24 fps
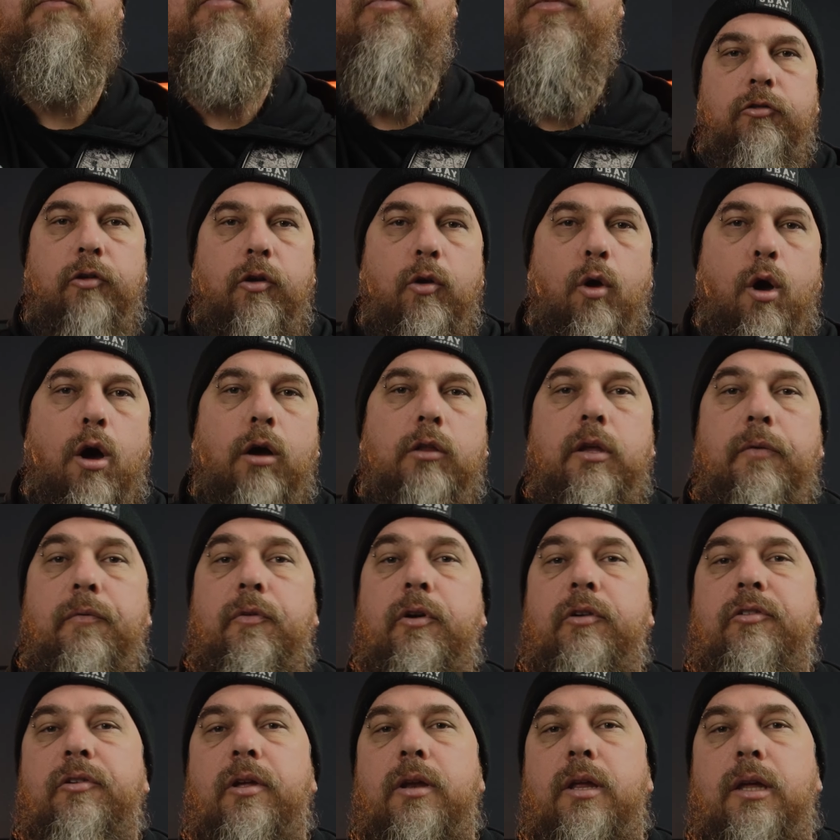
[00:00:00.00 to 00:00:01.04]
So an
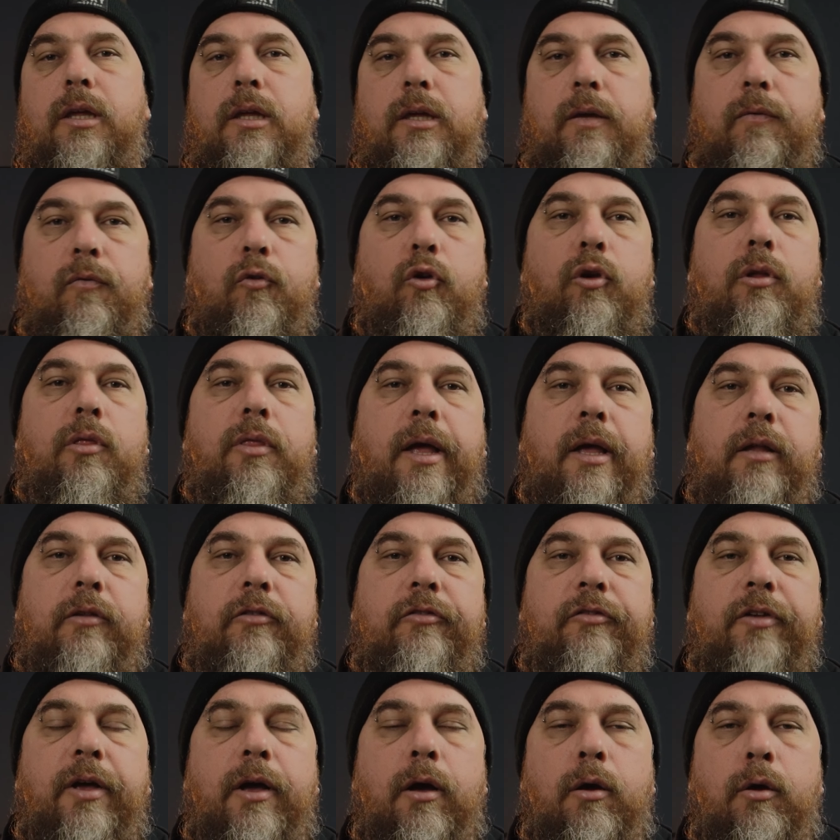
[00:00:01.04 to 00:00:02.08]
octaver is going to give you that
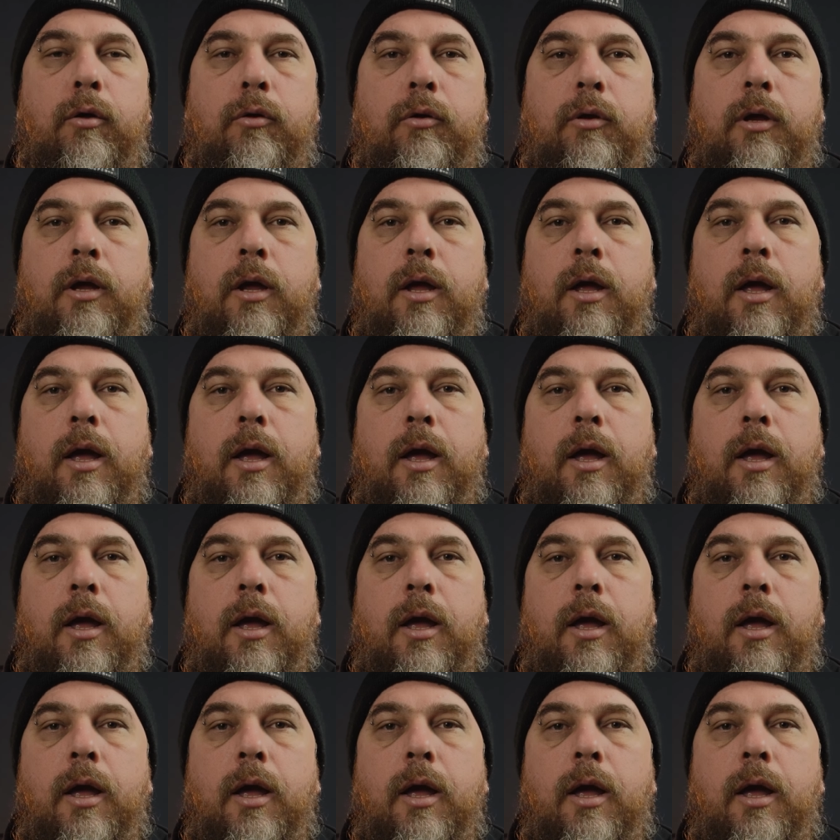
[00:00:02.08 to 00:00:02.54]
sound.